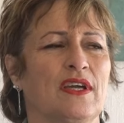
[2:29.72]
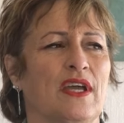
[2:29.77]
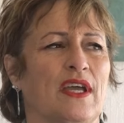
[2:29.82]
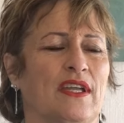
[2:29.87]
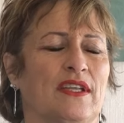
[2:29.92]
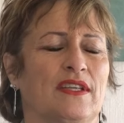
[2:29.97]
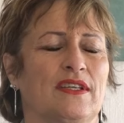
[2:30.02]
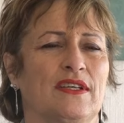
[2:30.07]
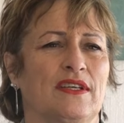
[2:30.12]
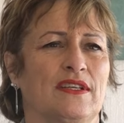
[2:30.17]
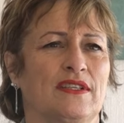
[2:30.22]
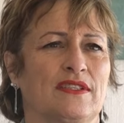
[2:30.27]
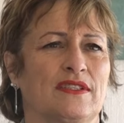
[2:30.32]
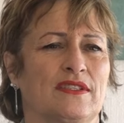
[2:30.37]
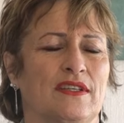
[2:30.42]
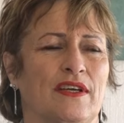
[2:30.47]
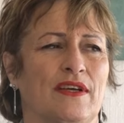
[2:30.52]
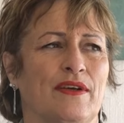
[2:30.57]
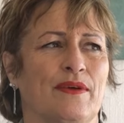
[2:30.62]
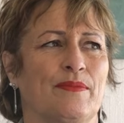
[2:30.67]
And yet,
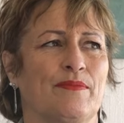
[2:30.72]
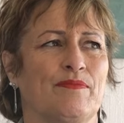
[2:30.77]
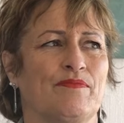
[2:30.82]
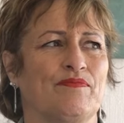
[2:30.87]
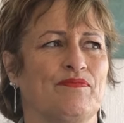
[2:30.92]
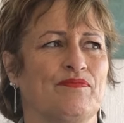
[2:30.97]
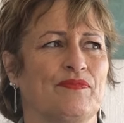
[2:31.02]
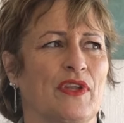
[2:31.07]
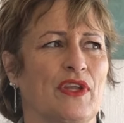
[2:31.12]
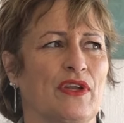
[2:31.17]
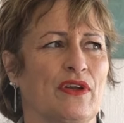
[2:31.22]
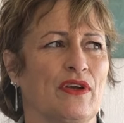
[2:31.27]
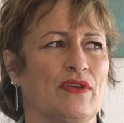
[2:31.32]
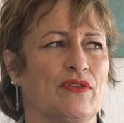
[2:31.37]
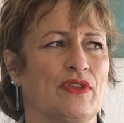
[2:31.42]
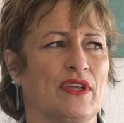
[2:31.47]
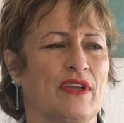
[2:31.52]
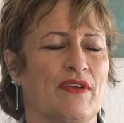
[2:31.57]
the